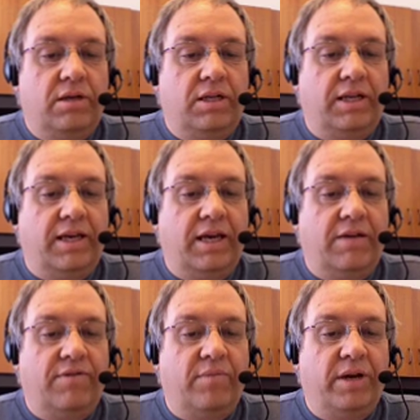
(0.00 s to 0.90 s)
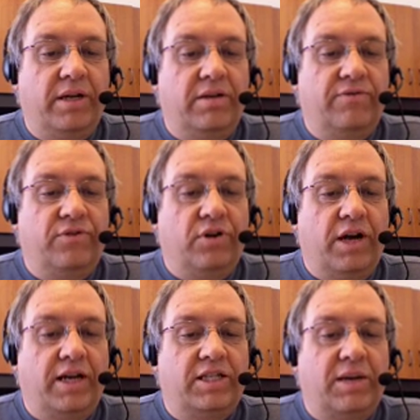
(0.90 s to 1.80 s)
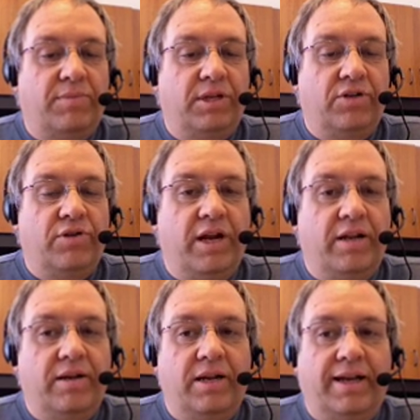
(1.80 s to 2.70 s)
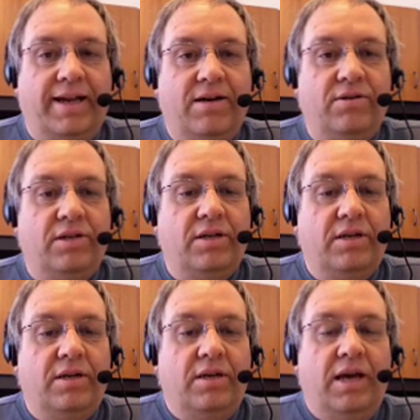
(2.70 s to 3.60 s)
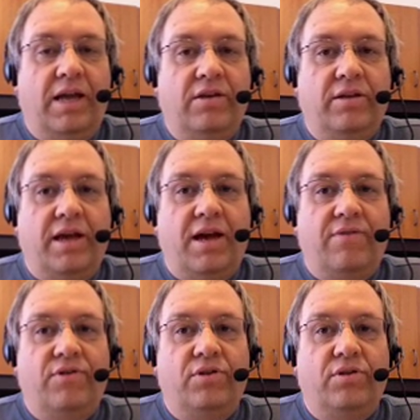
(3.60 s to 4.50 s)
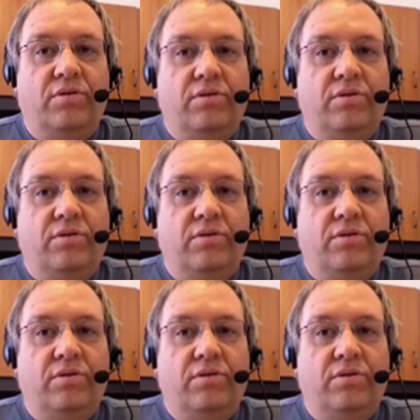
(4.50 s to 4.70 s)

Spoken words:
clicking of the button for I accept and create an account, and you'll have your